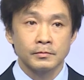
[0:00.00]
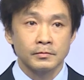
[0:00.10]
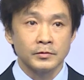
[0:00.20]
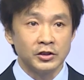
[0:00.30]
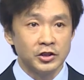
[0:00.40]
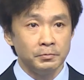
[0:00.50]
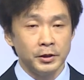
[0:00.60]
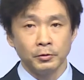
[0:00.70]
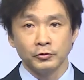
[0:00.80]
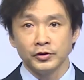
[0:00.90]
they see
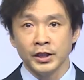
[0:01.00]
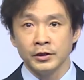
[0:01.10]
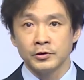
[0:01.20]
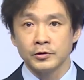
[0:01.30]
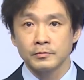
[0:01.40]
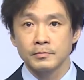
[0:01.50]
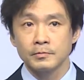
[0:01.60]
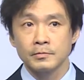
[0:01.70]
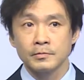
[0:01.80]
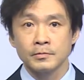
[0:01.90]
people's needs,
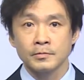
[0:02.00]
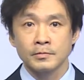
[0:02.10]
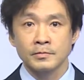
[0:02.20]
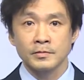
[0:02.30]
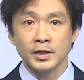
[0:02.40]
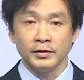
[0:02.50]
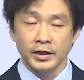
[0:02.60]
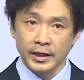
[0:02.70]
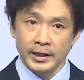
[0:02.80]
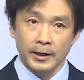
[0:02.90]
and then
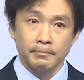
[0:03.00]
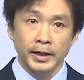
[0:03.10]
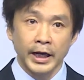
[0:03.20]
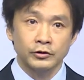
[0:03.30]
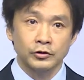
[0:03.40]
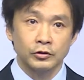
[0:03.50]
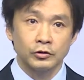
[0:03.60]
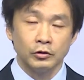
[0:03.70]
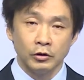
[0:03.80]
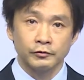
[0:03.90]
they come back
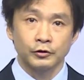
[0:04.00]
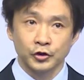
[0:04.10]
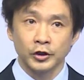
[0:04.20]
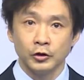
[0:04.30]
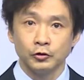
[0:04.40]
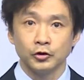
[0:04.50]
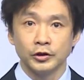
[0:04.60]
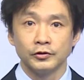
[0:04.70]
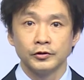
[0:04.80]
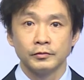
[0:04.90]
to look for
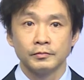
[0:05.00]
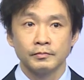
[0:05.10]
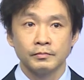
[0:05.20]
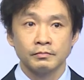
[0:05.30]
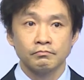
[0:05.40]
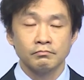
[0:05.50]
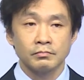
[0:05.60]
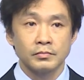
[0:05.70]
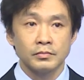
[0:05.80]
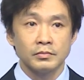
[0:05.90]
solutions.
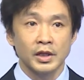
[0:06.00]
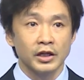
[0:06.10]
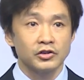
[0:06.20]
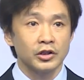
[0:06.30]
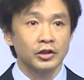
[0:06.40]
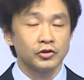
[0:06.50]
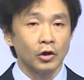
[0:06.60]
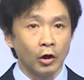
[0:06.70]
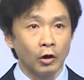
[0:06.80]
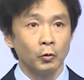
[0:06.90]
Not just
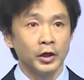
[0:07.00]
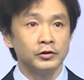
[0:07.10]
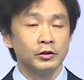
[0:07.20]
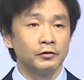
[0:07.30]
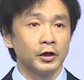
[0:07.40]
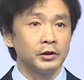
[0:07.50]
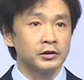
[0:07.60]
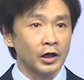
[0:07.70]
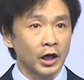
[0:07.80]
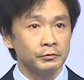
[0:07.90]
always the very
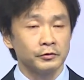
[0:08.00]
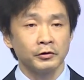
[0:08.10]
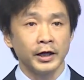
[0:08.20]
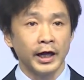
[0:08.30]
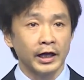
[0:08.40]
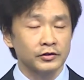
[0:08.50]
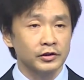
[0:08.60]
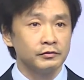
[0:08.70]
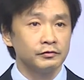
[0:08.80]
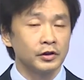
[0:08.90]
top, very
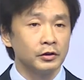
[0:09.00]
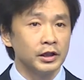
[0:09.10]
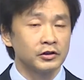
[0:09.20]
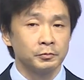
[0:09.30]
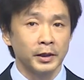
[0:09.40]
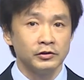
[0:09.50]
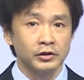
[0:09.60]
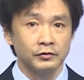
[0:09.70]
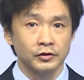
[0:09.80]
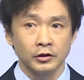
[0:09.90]
excellent, very
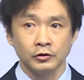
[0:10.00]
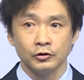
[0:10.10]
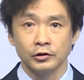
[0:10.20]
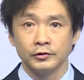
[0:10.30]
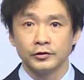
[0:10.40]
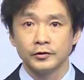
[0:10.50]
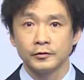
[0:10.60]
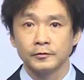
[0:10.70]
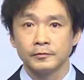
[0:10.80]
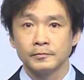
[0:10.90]
expensive solutions.
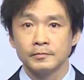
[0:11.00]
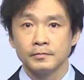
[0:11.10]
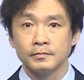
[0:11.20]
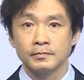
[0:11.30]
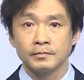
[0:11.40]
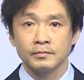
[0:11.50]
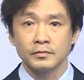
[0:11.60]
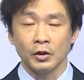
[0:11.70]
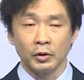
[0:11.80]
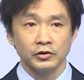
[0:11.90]

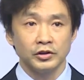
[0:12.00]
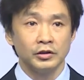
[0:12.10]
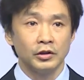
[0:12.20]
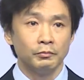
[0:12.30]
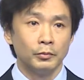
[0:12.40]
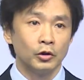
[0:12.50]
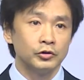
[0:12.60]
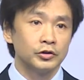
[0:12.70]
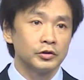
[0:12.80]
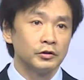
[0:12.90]
They want to see the
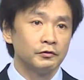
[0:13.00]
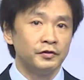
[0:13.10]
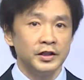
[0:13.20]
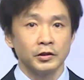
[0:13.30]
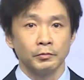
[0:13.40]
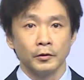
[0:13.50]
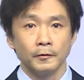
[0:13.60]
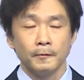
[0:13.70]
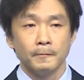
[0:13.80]
most feasible,